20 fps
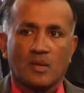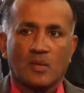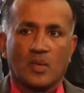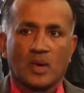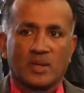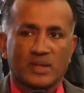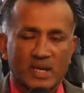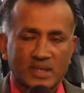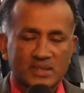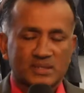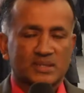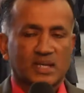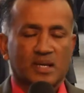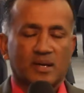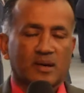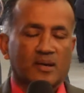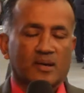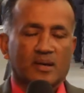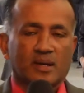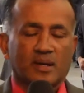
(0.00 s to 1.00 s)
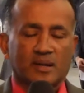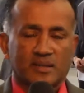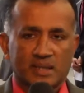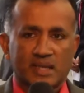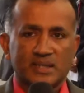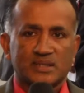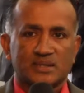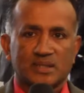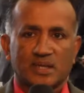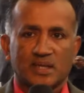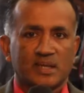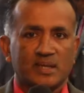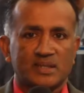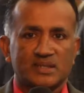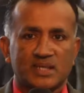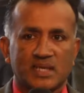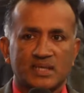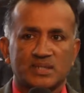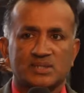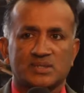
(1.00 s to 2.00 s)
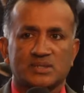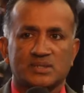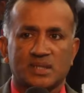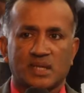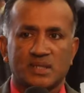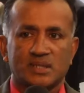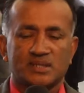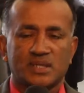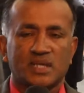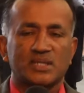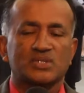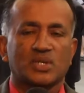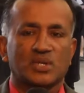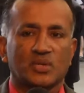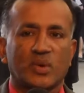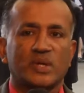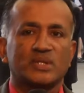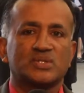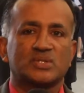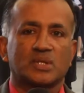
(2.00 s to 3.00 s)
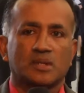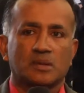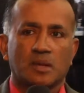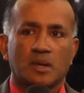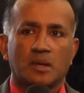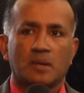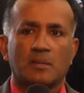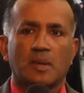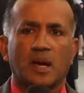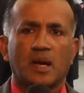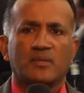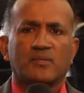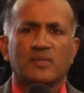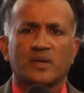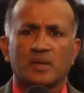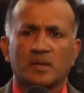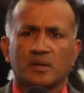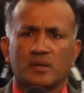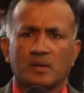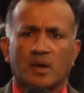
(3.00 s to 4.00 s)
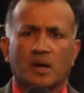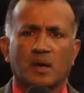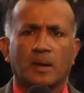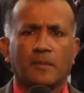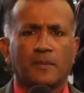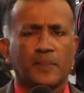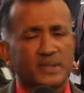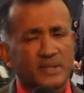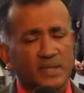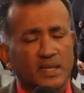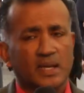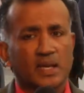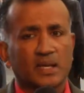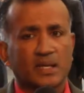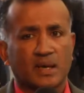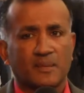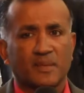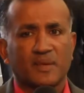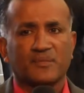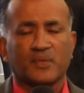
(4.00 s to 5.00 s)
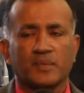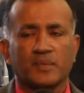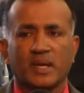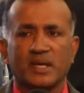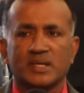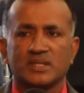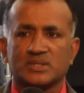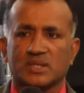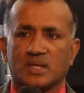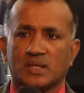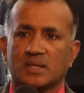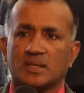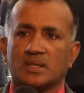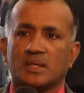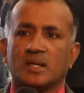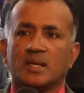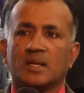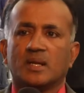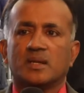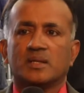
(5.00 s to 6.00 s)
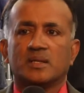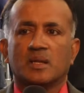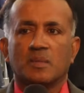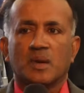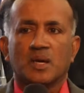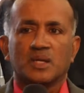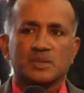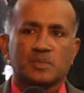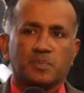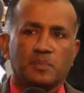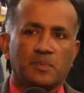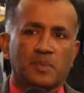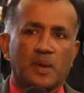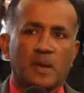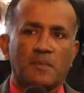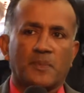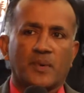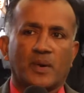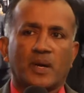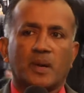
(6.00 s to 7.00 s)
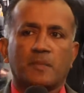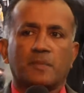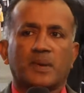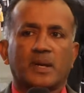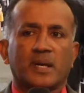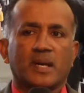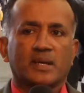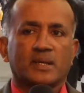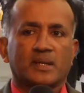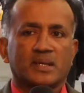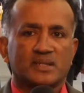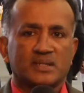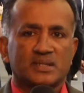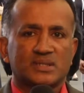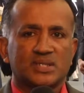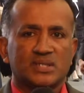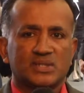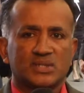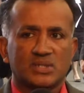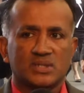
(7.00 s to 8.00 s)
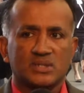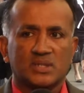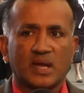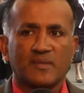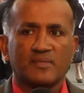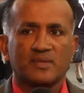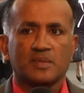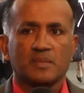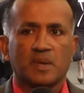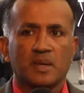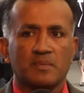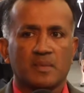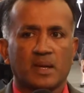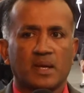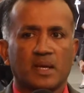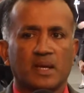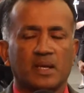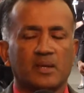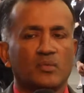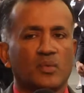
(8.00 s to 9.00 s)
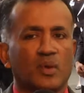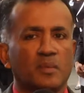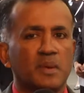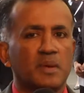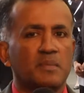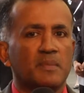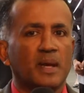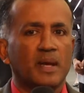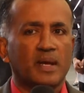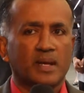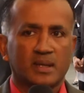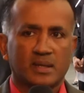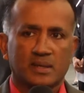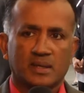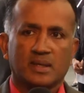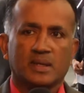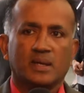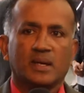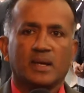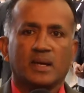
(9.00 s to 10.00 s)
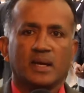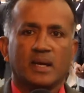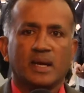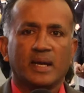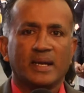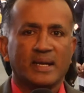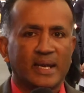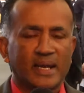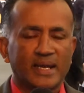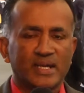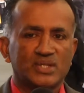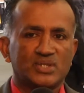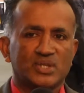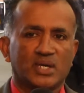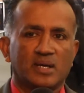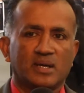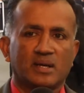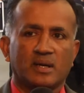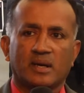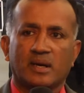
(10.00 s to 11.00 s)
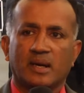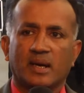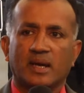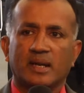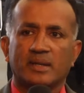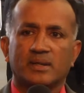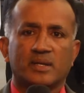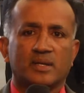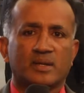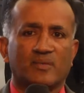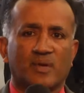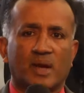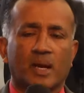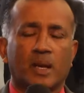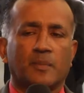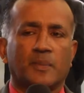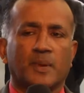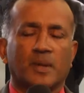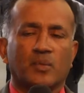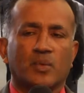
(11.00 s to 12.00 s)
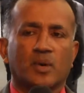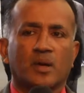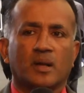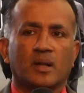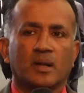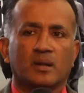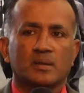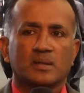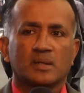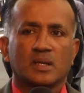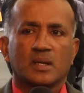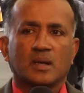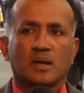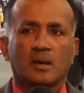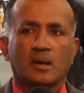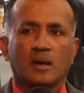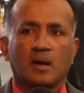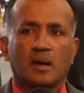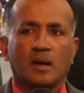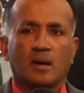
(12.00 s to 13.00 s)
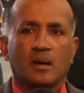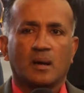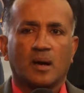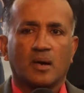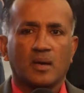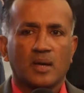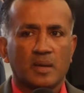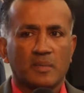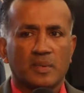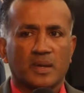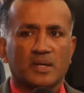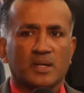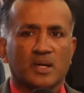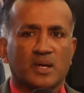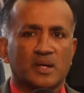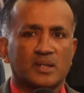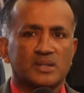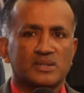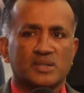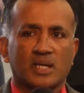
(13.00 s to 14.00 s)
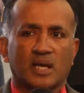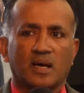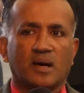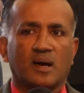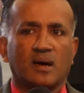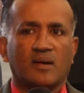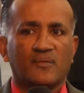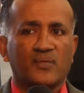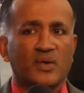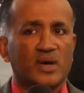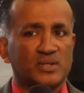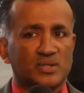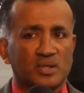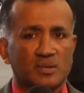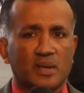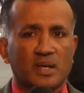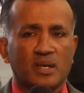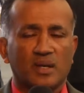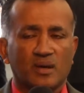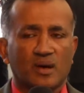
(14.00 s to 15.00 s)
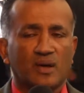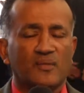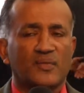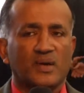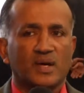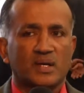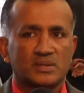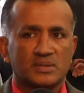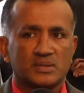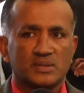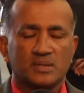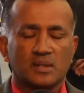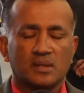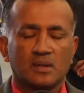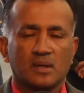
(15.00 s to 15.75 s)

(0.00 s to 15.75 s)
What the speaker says: Well, that's the essential question. In my view, particularly coming Asia, the most important political decisions have to be made, will be made in Asia and the developing world, only because there are far too many of us.